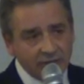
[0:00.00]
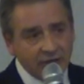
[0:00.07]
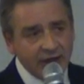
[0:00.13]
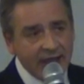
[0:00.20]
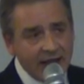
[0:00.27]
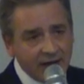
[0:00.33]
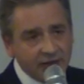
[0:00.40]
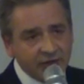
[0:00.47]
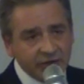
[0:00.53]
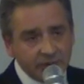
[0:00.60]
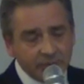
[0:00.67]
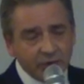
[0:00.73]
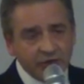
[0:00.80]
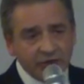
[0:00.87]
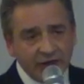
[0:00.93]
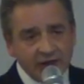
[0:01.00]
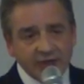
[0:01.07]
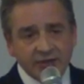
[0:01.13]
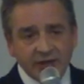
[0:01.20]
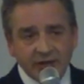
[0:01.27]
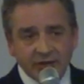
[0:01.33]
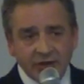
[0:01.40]
reality,
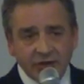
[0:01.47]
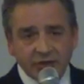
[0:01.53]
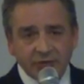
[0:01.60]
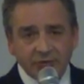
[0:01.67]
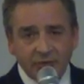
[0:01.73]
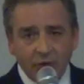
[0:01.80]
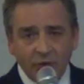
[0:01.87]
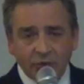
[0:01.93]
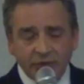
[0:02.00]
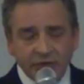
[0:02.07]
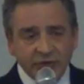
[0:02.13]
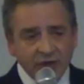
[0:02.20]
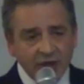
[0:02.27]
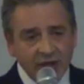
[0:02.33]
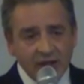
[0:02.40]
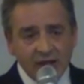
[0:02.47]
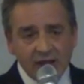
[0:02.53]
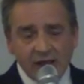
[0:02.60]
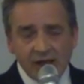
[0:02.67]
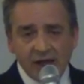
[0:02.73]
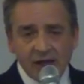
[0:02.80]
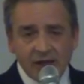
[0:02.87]
presenting this false
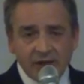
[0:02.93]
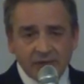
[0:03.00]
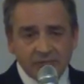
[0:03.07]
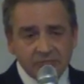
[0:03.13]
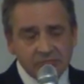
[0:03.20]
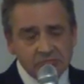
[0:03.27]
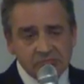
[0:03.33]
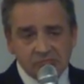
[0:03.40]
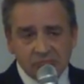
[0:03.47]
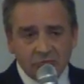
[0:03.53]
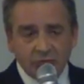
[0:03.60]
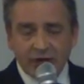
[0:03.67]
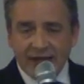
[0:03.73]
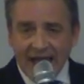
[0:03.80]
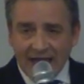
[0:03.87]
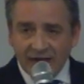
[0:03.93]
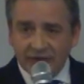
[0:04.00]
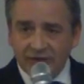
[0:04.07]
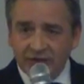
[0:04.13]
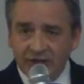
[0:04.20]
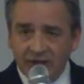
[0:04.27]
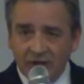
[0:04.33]

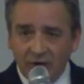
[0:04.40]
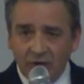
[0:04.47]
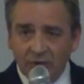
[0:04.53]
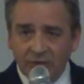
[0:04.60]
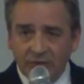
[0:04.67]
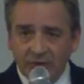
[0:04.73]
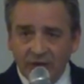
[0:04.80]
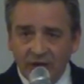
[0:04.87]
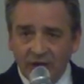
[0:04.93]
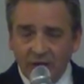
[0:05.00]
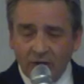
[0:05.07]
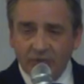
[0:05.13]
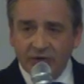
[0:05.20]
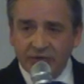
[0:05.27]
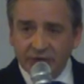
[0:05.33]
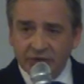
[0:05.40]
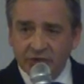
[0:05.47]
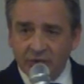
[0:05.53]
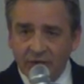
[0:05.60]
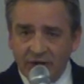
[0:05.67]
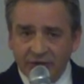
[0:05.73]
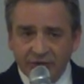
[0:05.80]
reality of a
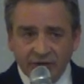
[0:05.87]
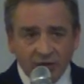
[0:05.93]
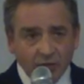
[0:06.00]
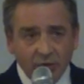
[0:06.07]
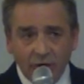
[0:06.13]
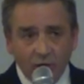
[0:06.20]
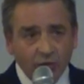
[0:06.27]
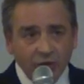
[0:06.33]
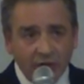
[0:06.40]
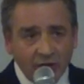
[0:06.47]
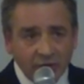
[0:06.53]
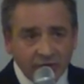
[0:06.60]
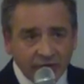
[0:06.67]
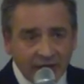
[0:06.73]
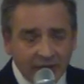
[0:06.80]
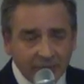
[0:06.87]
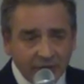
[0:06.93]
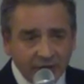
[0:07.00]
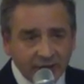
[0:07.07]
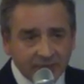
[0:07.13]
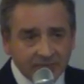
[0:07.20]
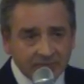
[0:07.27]
situation that we all know is
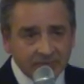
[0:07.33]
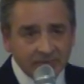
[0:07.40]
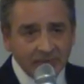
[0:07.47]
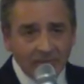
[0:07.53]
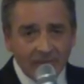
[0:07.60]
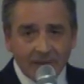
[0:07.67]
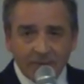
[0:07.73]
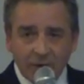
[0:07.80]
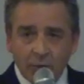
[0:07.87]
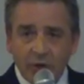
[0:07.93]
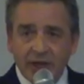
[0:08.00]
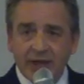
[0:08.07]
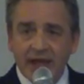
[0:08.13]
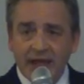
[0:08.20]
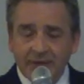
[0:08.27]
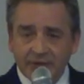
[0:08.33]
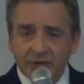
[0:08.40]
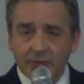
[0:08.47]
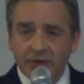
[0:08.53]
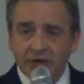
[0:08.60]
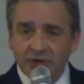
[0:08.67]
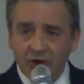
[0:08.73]
happening, but we have
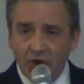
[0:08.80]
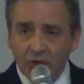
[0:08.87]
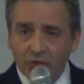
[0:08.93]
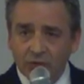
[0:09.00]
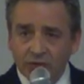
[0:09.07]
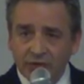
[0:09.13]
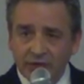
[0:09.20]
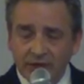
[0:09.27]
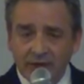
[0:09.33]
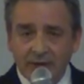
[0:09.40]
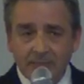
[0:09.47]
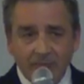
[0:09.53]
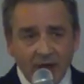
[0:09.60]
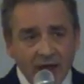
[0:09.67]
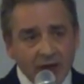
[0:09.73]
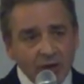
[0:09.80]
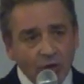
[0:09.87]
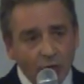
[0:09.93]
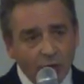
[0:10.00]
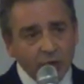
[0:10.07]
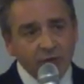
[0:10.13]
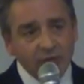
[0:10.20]
to be told by
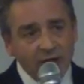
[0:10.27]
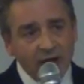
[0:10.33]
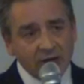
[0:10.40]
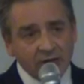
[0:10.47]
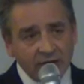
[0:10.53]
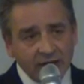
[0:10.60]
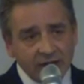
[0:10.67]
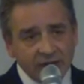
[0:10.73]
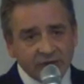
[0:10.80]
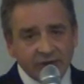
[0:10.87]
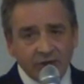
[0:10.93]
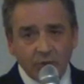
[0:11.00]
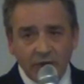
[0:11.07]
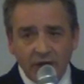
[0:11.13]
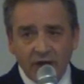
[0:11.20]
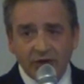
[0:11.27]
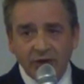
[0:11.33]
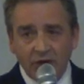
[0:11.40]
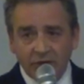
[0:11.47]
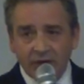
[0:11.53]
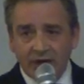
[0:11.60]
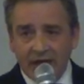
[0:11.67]
all of our elites that we are
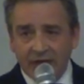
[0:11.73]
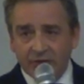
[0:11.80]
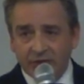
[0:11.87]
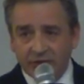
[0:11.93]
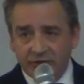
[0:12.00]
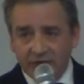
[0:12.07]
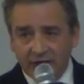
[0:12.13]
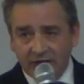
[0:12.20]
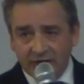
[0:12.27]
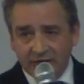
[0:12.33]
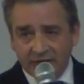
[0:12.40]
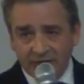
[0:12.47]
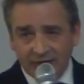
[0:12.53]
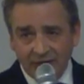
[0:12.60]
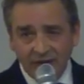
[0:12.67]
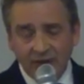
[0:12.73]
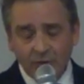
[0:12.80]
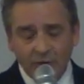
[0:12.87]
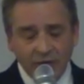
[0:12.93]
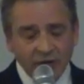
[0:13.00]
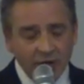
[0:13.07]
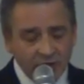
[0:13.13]
not allowed to see it,
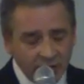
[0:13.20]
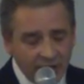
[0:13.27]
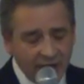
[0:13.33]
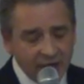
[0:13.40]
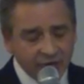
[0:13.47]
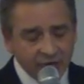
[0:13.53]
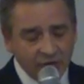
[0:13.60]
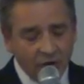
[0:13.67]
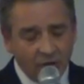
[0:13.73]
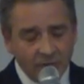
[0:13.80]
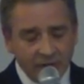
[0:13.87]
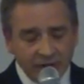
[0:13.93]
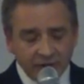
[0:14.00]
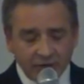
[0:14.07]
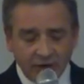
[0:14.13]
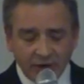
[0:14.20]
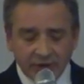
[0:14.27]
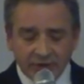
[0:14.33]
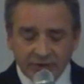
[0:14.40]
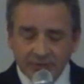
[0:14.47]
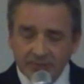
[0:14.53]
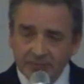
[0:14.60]
we're not allowed to comment on
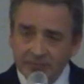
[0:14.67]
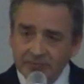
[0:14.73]
it,